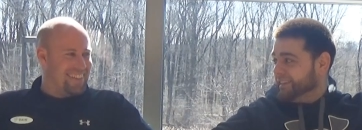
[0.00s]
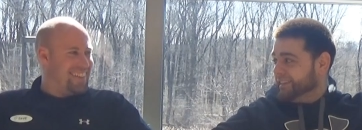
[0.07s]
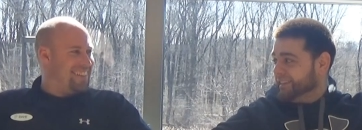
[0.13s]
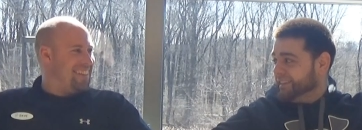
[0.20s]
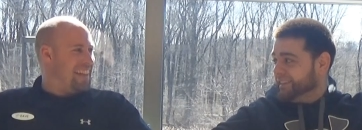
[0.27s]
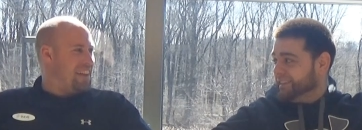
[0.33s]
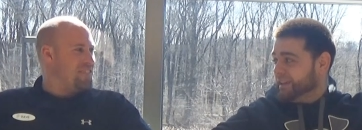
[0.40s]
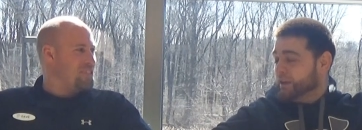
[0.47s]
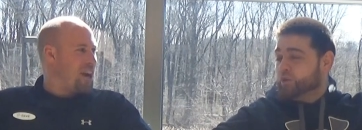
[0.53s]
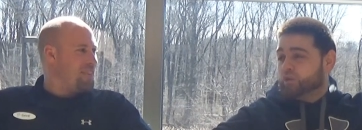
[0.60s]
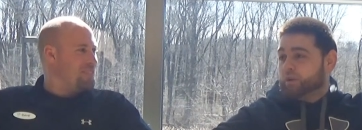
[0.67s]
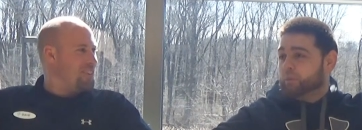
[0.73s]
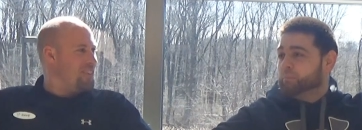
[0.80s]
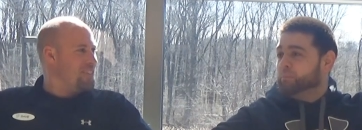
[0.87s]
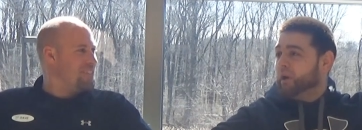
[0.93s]
Speaker 1: they
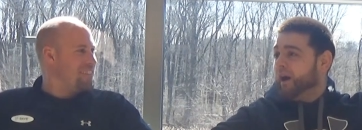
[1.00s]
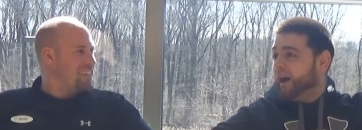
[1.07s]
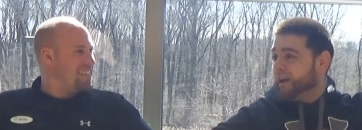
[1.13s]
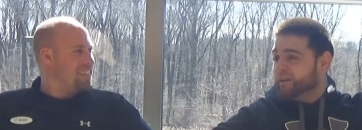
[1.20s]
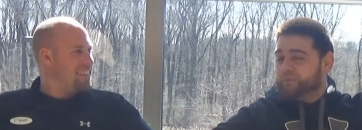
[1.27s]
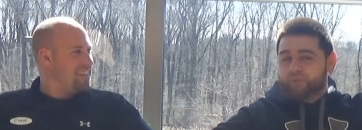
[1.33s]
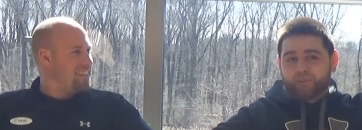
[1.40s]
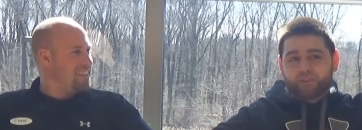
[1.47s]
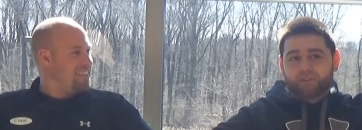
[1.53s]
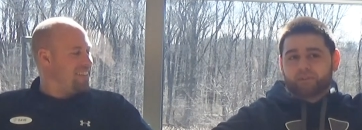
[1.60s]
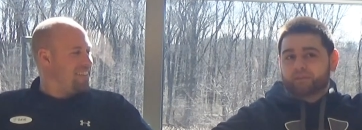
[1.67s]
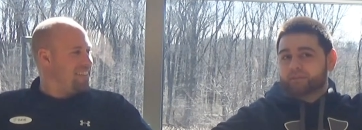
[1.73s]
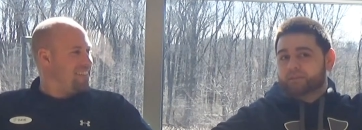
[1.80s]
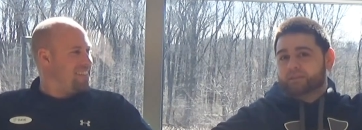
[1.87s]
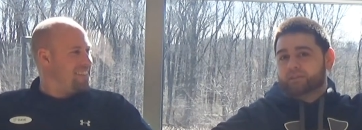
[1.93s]
dropped combined
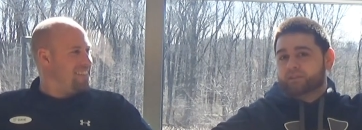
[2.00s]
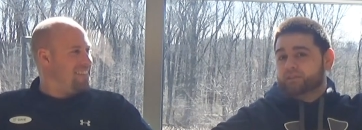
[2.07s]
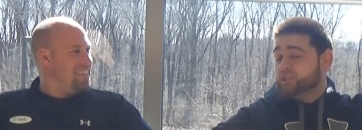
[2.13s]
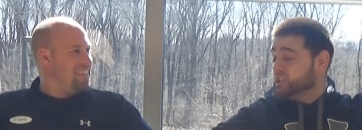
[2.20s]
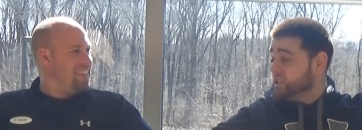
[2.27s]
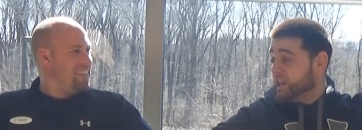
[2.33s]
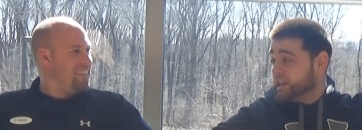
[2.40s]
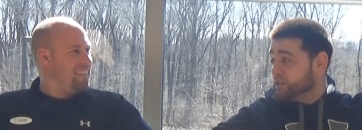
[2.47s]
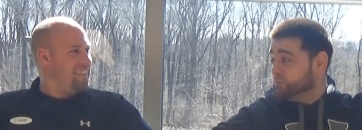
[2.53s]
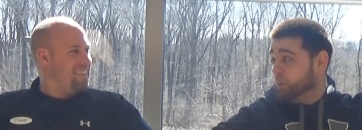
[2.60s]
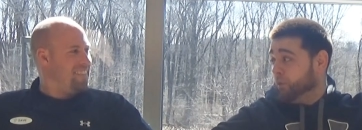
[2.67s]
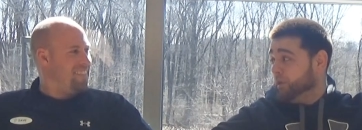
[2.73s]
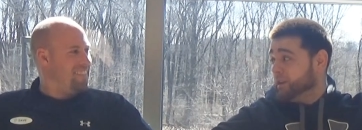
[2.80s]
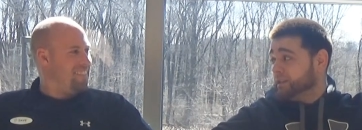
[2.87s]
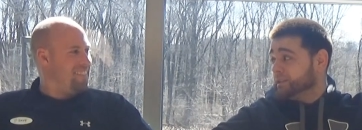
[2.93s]
for six
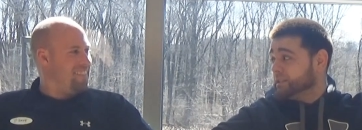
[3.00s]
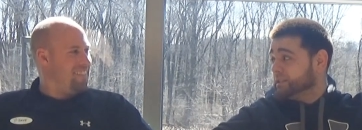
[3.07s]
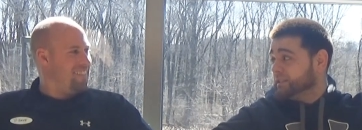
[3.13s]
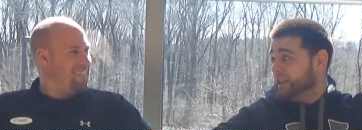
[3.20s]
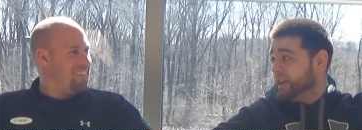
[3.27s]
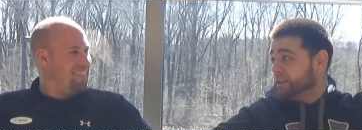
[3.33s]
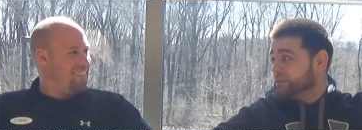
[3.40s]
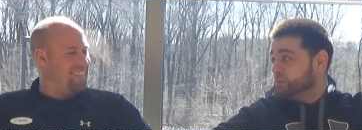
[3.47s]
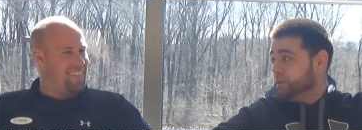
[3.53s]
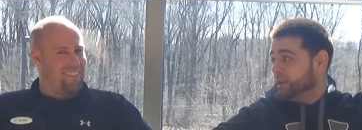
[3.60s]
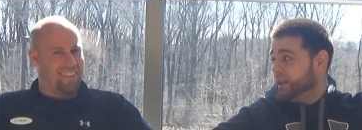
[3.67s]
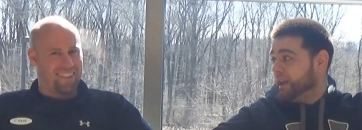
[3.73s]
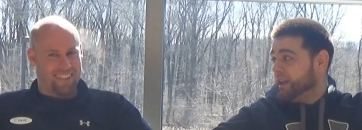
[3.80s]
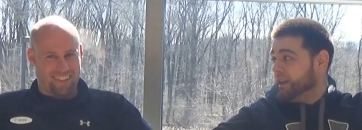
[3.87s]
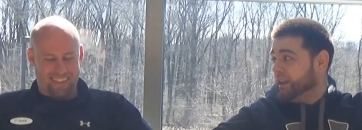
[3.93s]
points this last
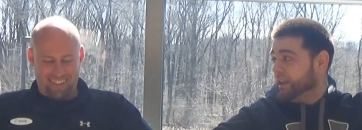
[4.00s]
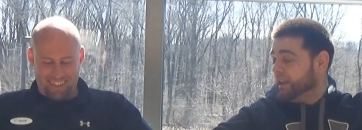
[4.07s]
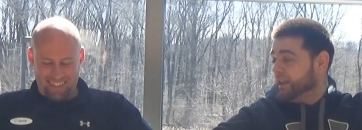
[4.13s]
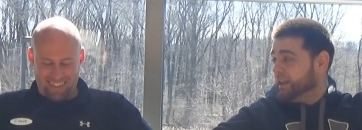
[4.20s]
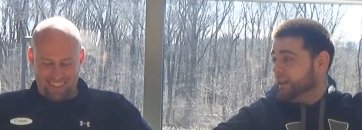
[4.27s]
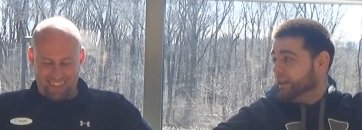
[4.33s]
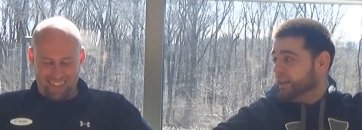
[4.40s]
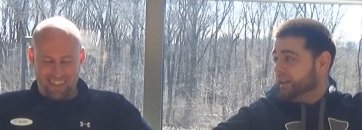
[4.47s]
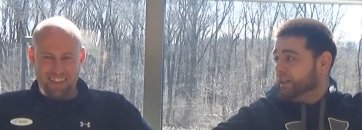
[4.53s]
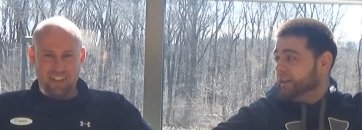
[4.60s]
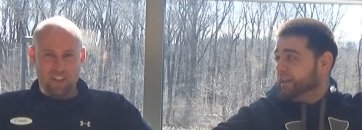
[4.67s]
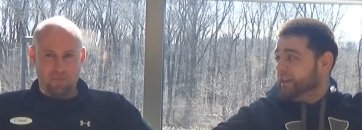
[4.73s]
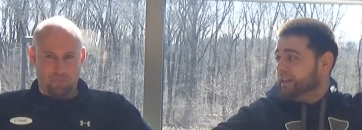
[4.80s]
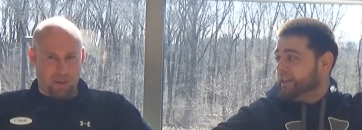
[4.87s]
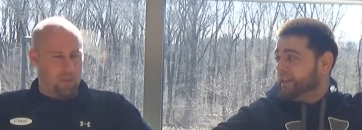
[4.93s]
weekend.
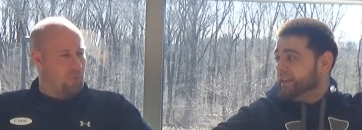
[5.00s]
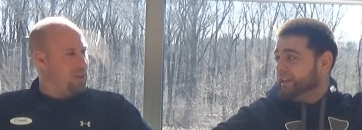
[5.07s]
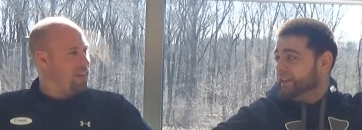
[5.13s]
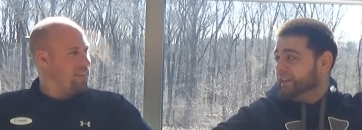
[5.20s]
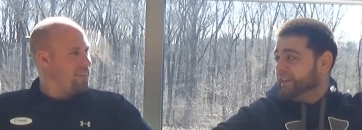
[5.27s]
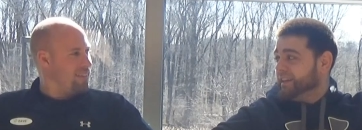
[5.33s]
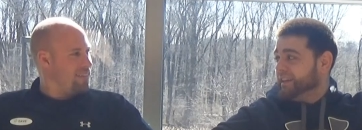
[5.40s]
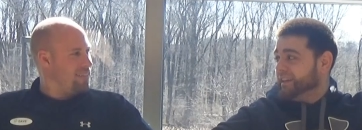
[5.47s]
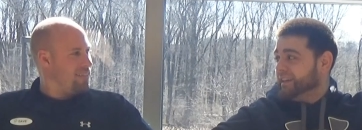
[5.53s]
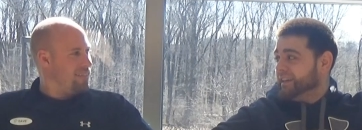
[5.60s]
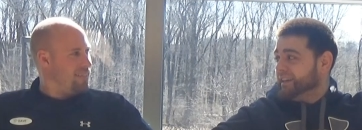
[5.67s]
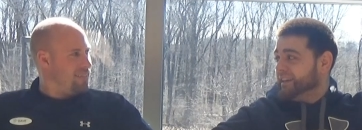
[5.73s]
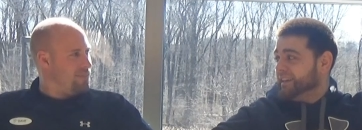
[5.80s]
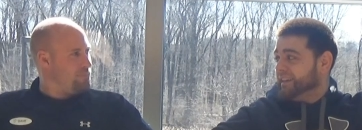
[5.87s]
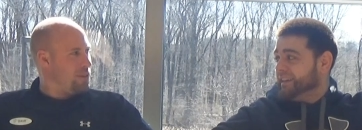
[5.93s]
Speaker 2: Big week,
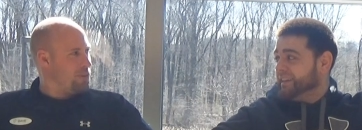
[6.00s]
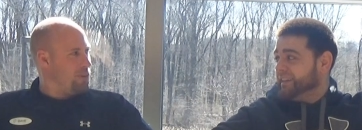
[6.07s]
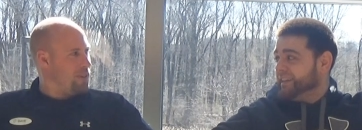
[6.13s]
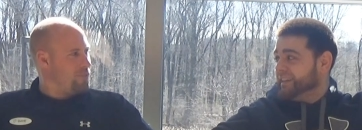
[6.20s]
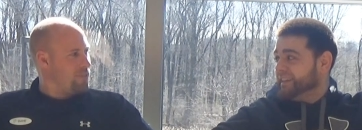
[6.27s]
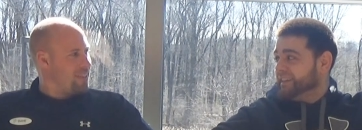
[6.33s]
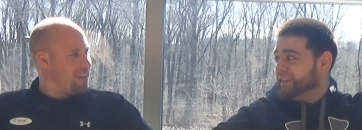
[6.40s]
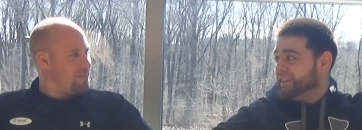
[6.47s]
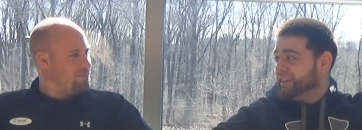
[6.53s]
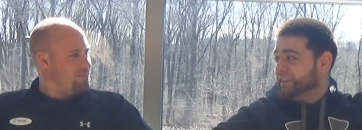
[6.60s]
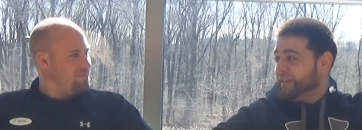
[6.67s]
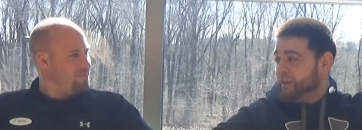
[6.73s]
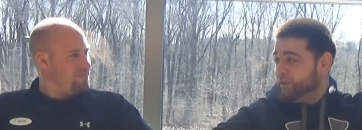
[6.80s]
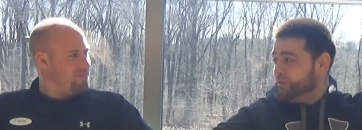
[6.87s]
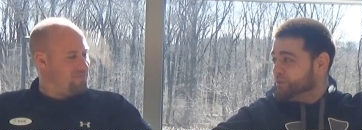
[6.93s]
big week for them.
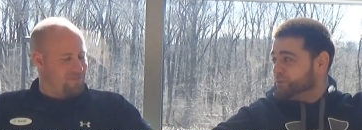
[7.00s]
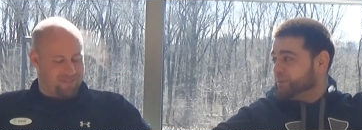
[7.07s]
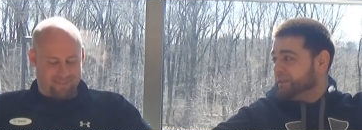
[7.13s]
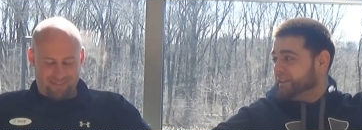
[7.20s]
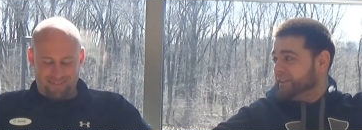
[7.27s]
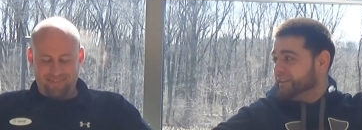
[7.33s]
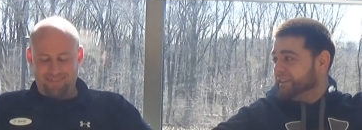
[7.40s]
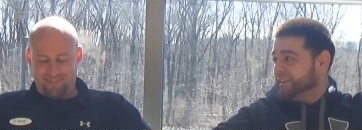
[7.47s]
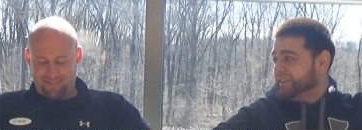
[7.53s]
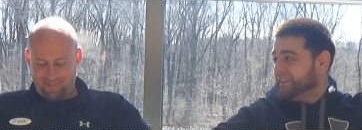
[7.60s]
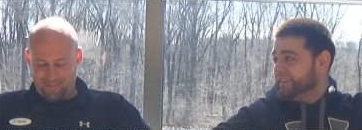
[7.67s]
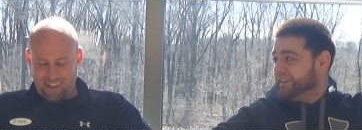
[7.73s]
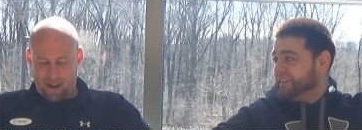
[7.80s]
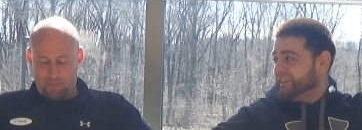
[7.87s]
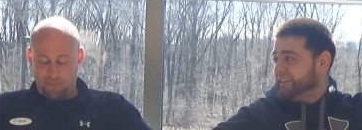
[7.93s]
Huge week.
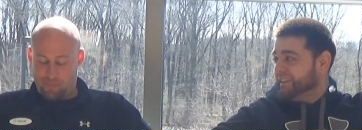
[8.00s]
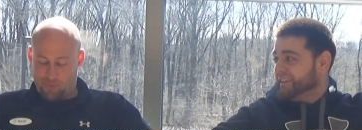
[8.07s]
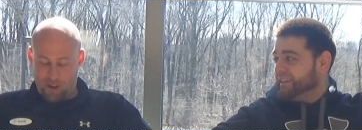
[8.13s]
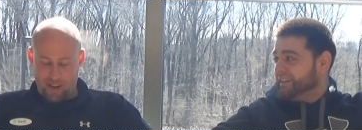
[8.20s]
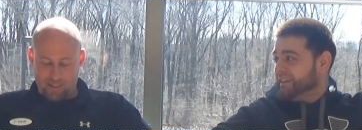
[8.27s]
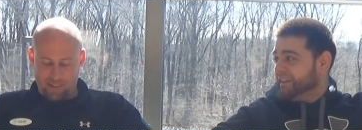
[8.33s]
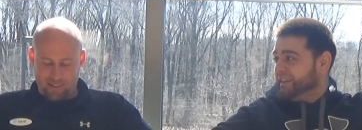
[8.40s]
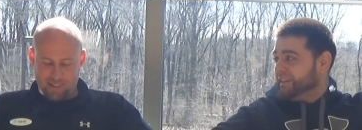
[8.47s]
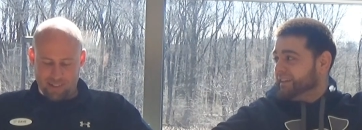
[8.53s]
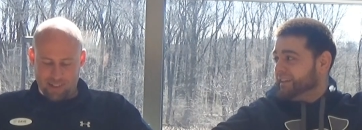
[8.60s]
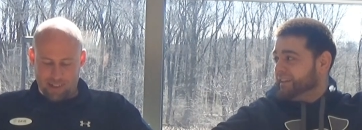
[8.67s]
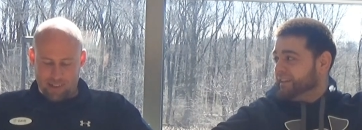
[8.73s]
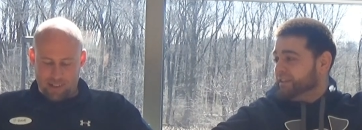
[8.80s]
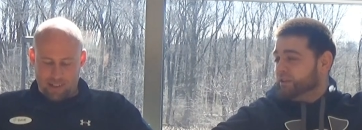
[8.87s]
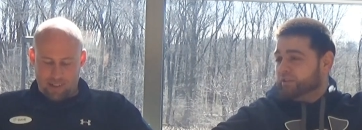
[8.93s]
I'm impressed.
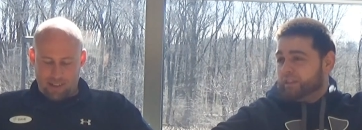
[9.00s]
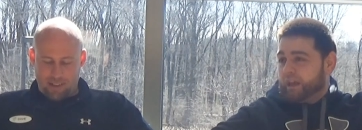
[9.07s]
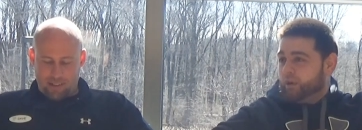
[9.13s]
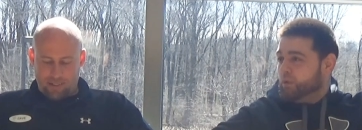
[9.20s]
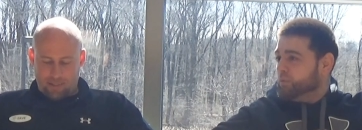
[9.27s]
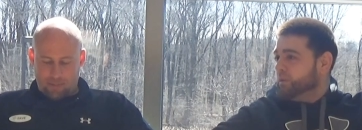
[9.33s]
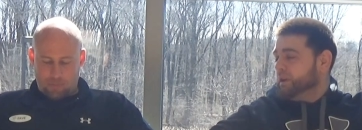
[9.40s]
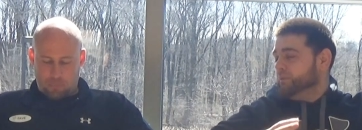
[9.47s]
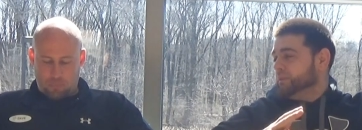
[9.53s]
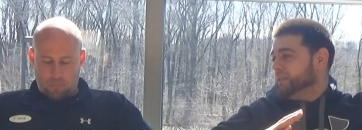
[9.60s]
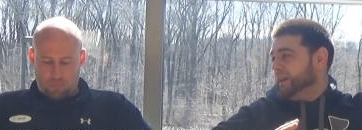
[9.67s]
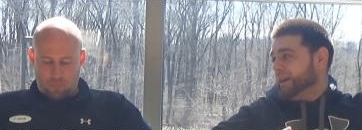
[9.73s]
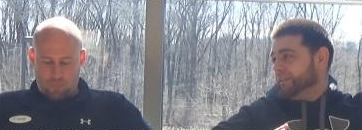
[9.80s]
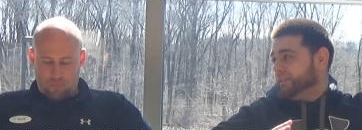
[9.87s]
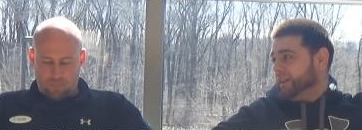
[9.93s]
You, they don't win
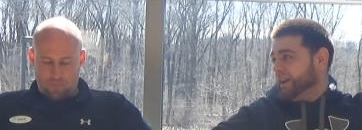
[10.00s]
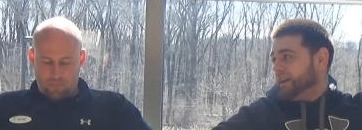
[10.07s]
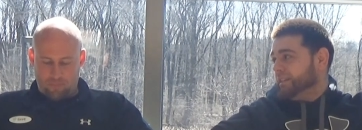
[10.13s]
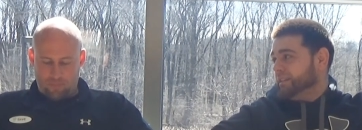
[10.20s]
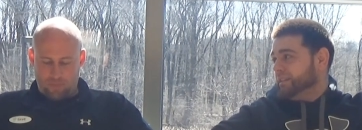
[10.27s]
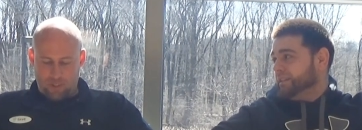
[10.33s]
without that.